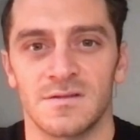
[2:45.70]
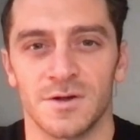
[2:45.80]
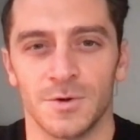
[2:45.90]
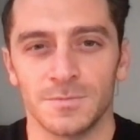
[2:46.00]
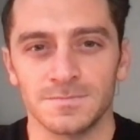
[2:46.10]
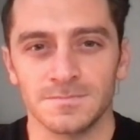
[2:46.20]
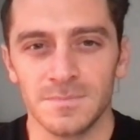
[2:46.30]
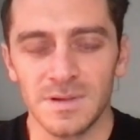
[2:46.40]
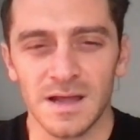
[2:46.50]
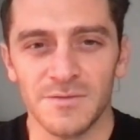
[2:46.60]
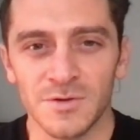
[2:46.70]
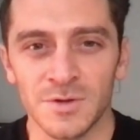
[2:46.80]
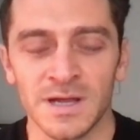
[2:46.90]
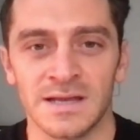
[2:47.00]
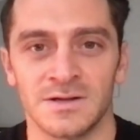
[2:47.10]
So if you
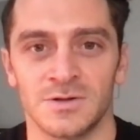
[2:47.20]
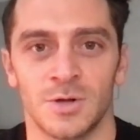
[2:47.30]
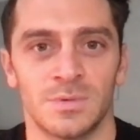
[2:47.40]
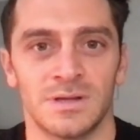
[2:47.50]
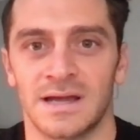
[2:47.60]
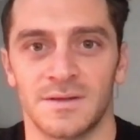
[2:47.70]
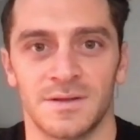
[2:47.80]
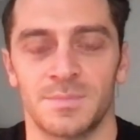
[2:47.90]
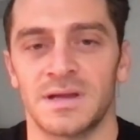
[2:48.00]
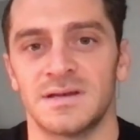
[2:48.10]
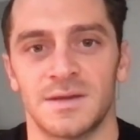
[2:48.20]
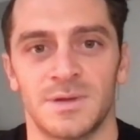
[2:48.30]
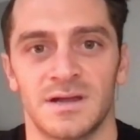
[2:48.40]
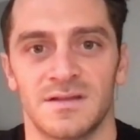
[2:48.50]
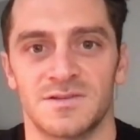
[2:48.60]
look at globally how the
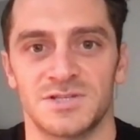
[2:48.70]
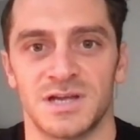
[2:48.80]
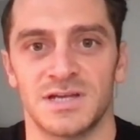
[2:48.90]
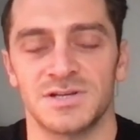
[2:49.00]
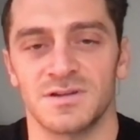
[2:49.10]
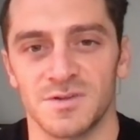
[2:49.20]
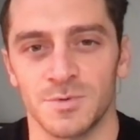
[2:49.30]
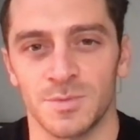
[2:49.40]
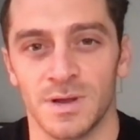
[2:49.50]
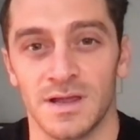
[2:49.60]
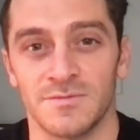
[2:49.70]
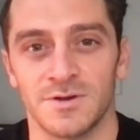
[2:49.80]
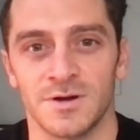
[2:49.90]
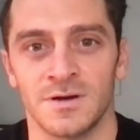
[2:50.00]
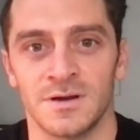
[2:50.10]
pandemic has changed consumer
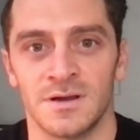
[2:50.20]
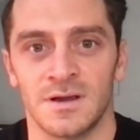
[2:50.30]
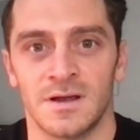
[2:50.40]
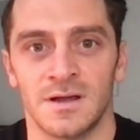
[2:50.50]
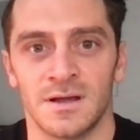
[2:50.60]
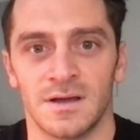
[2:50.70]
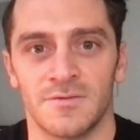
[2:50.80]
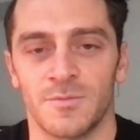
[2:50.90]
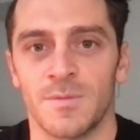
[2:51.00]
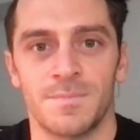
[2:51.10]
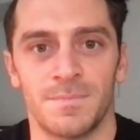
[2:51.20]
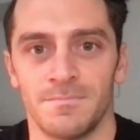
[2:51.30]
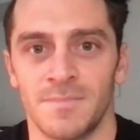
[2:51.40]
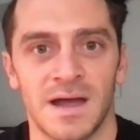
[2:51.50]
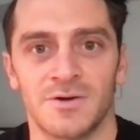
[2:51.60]
behavior, from a
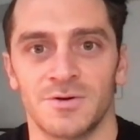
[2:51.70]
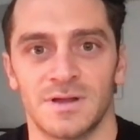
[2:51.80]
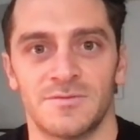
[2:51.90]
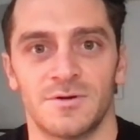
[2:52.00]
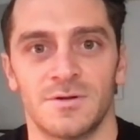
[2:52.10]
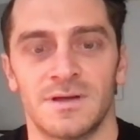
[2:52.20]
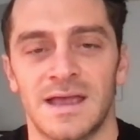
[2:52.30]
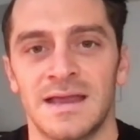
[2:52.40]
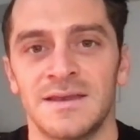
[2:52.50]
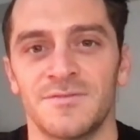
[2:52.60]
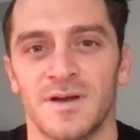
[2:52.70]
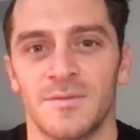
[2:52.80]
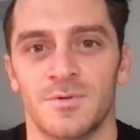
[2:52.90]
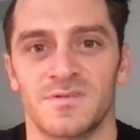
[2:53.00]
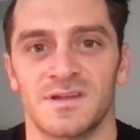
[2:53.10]
macro level,
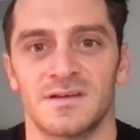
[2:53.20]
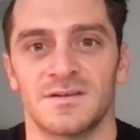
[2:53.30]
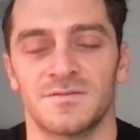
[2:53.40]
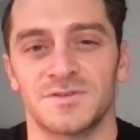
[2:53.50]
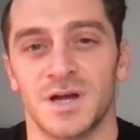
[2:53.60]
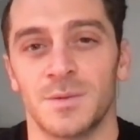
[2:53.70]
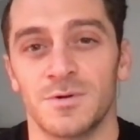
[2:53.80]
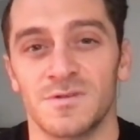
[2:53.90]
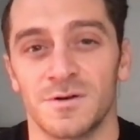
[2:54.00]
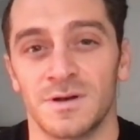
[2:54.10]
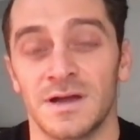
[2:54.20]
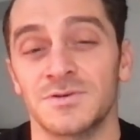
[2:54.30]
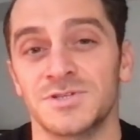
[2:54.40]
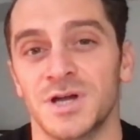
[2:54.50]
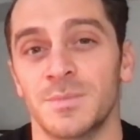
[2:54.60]
85% of shoppers are
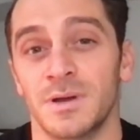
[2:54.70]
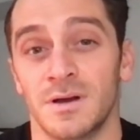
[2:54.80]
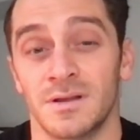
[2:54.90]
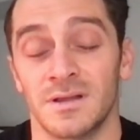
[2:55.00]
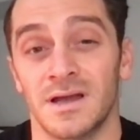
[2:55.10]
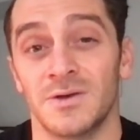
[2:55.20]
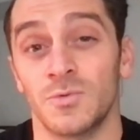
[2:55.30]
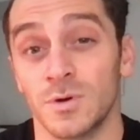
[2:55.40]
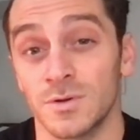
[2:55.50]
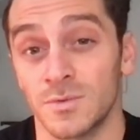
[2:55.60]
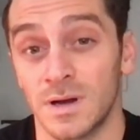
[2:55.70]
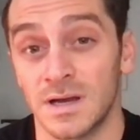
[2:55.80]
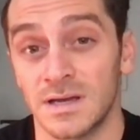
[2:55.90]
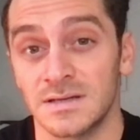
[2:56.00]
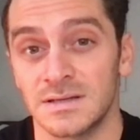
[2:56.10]
now shopping online
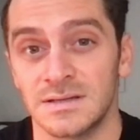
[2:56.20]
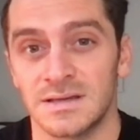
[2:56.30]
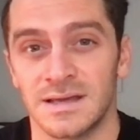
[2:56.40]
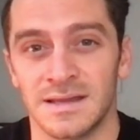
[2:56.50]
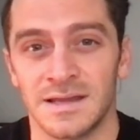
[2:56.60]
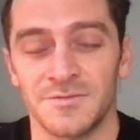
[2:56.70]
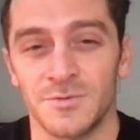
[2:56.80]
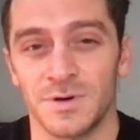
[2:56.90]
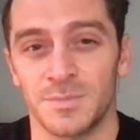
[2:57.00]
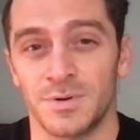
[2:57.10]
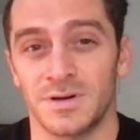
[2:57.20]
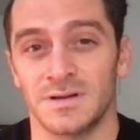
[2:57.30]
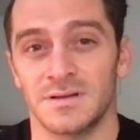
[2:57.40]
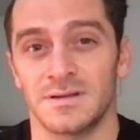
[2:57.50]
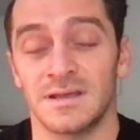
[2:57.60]
worldwide. And then if you want to put
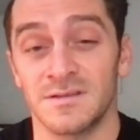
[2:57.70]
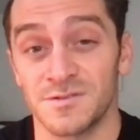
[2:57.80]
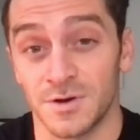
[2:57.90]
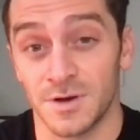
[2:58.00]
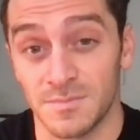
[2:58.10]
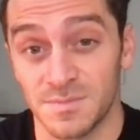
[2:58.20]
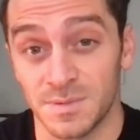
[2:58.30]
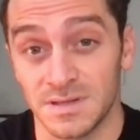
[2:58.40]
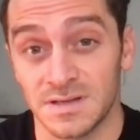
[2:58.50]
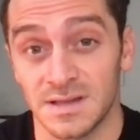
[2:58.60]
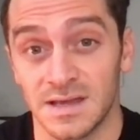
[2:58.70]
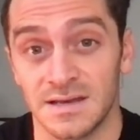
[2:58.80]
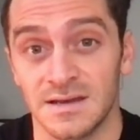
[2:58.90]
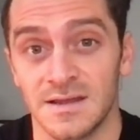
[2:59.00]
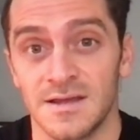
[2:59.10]
an Instagram spin to
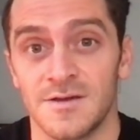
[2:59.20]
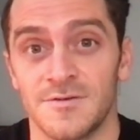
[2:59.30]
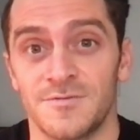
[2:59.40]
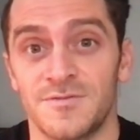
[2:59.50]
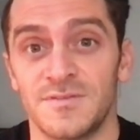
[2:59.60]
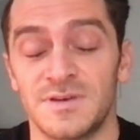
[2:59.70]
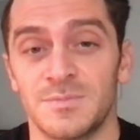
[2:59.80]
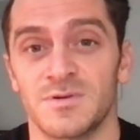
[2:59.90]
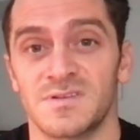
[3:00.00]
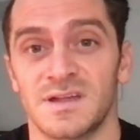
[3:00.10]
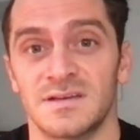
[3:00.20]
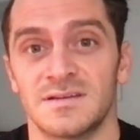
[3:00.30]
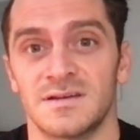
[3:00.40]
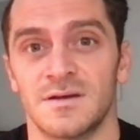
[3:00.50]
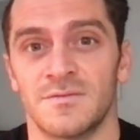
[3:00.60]
that,
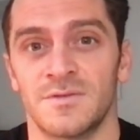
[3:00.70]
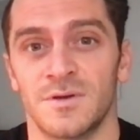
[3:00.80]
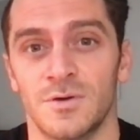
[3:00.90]
50% of